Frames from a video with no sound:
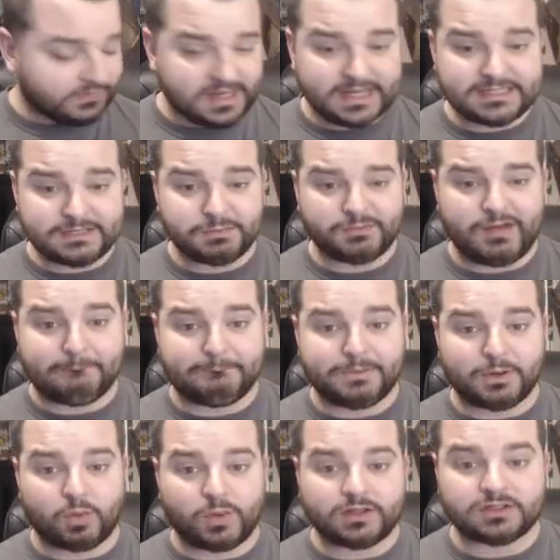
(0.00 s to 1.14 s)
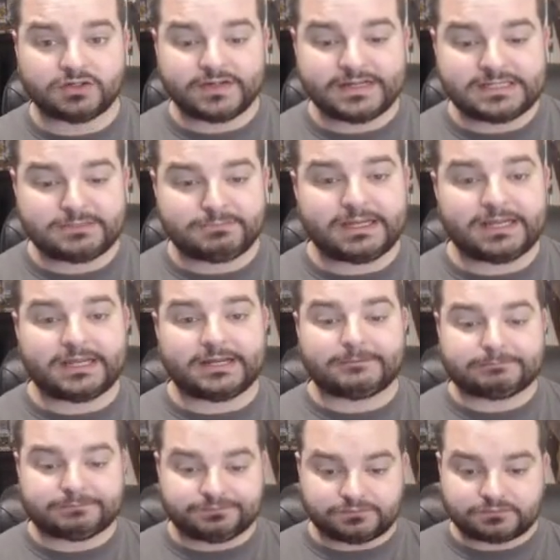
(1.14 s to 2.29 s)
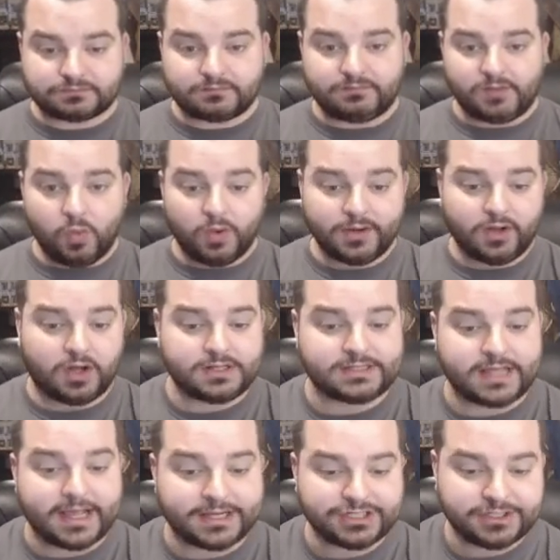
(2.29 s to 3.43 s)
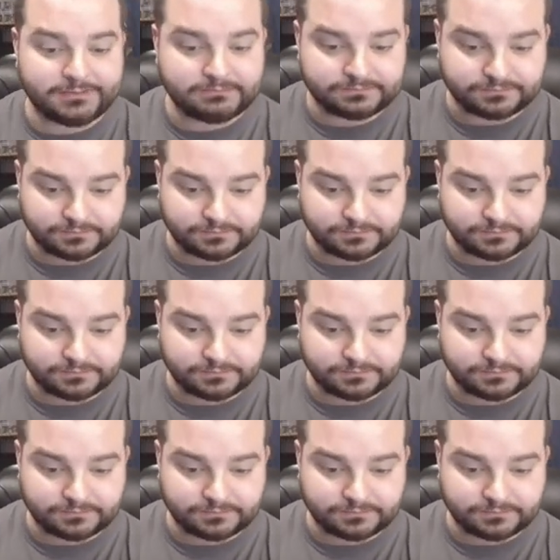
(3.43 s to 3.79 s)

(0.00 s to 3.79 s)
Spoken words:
Next up, we've got Bewildering Speed. 1-cost action.